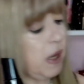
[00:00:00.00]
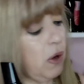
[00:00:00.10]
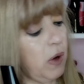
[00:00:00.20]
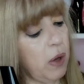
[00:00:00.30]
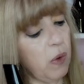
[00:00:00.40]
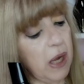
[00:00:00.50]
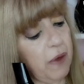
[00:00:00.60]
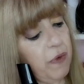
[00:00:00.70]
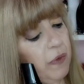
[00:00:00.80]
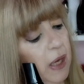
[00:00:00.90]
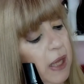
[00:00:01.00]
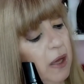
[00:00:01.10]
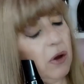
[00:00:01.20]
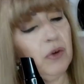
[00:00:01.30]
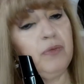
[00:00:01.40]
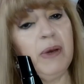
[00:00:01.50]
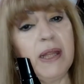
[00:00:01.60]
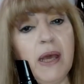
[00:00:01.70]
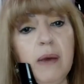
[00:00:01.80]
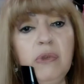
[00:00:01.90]
Below I will leave you the link of
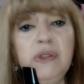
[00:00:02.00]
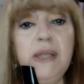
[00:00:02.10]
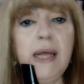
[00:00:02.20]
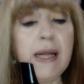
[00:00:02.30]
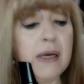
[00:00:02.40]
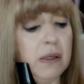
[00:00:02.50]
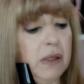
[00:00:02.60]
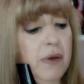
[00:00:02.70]
my diamond seller